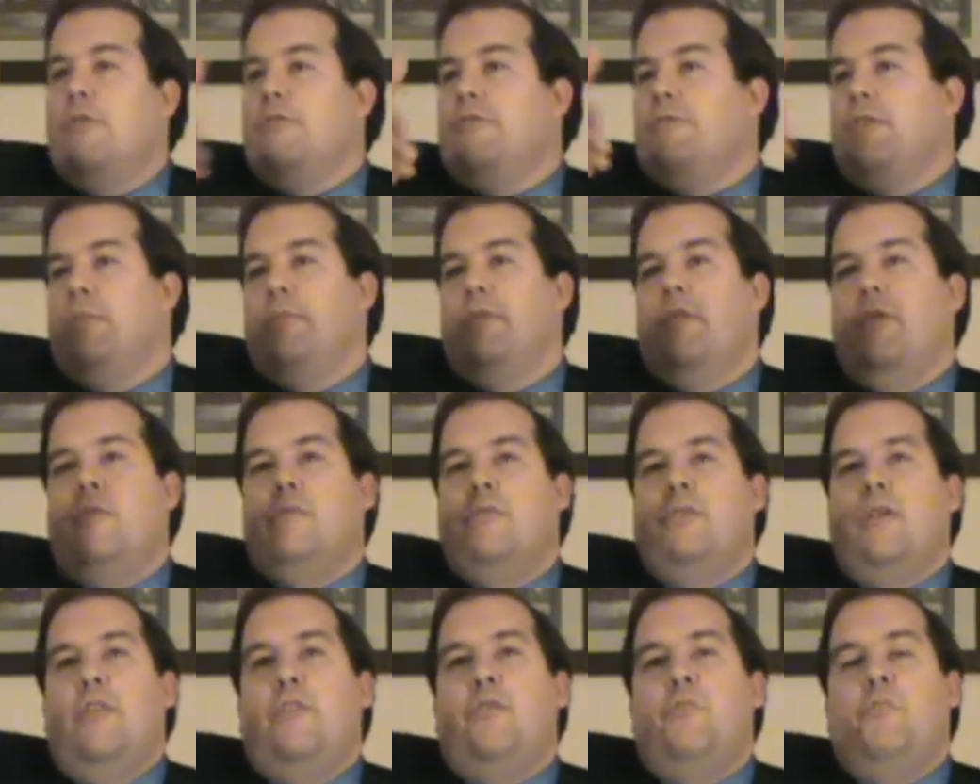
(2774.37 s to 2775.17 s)
to some of
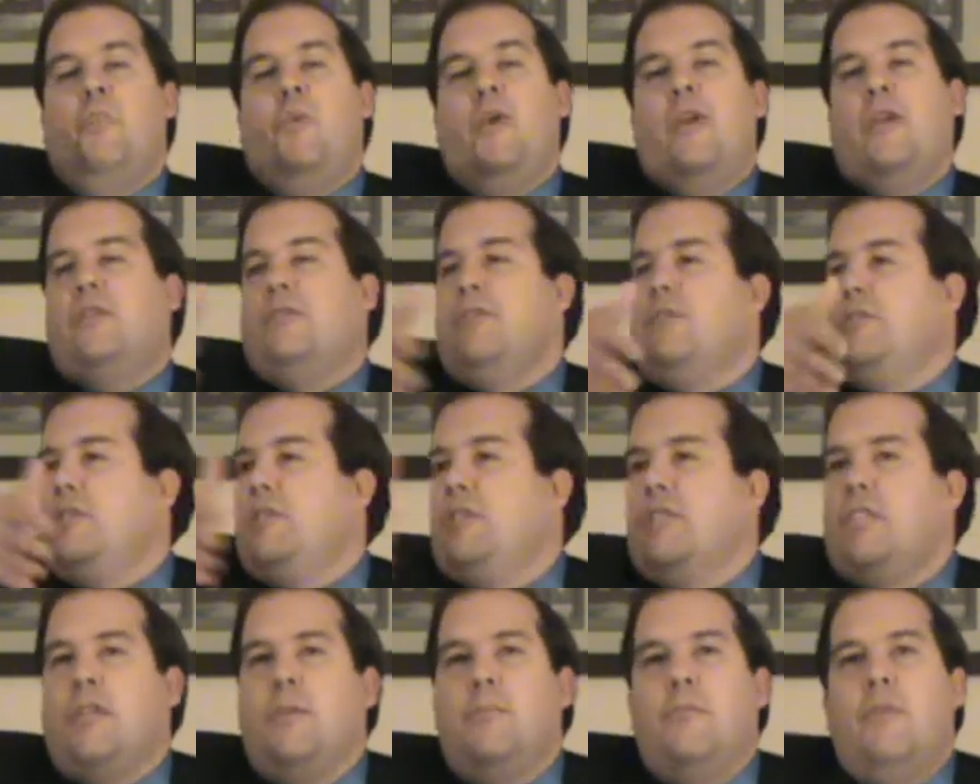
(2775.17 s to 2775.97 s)
those other
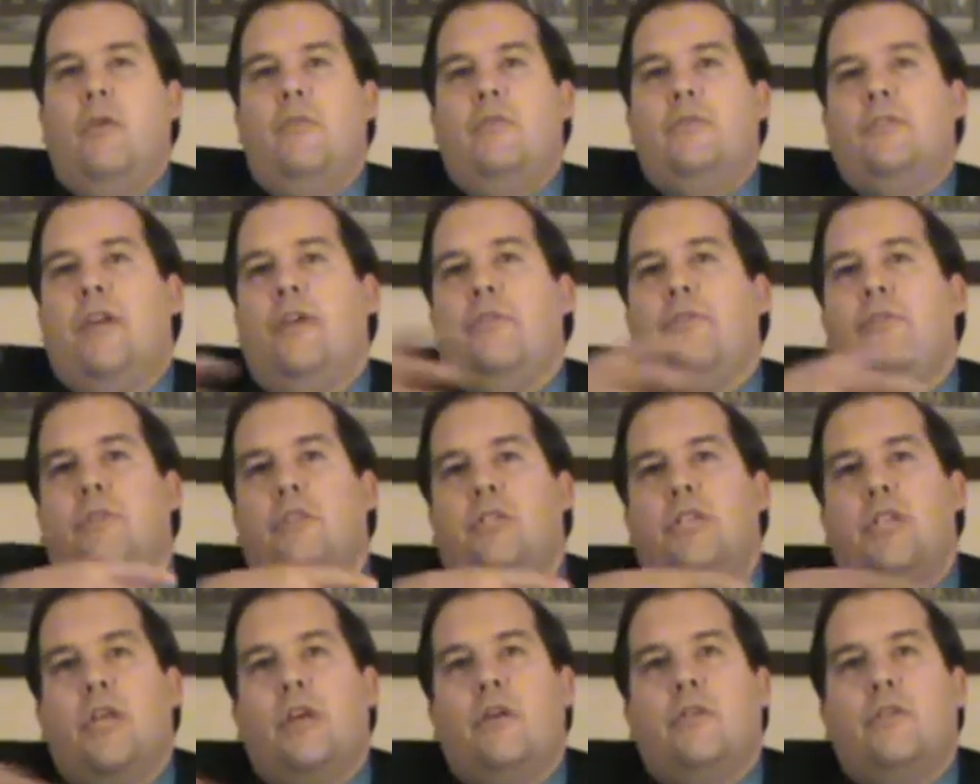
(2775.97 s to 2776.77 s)
prisoners and some of those other
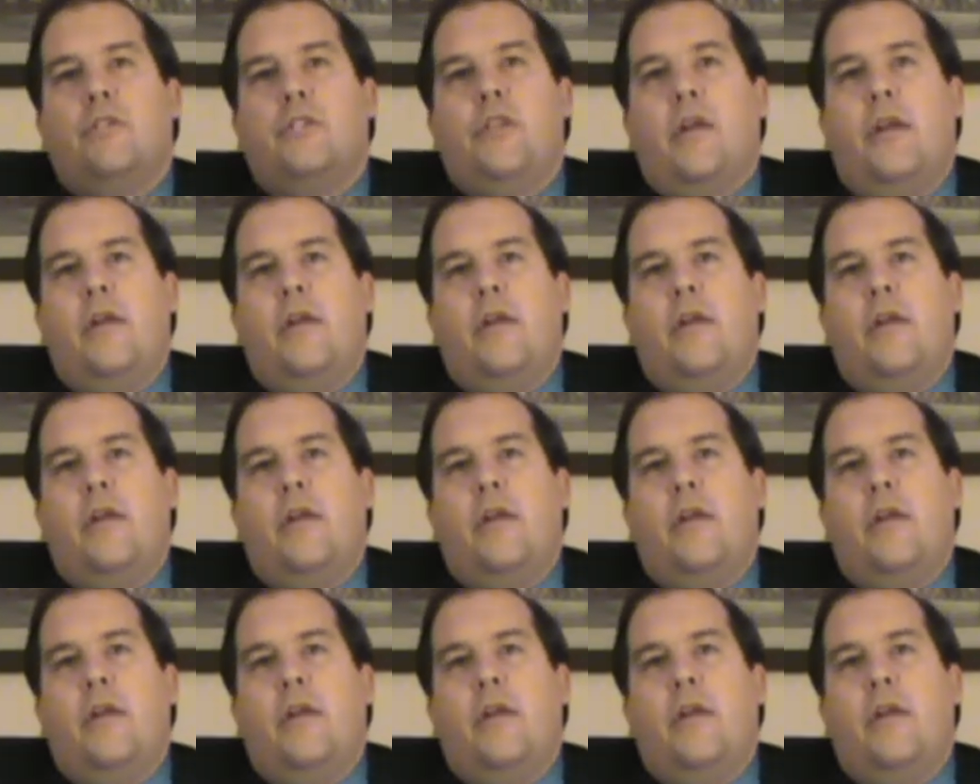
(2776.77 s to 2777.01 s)
cells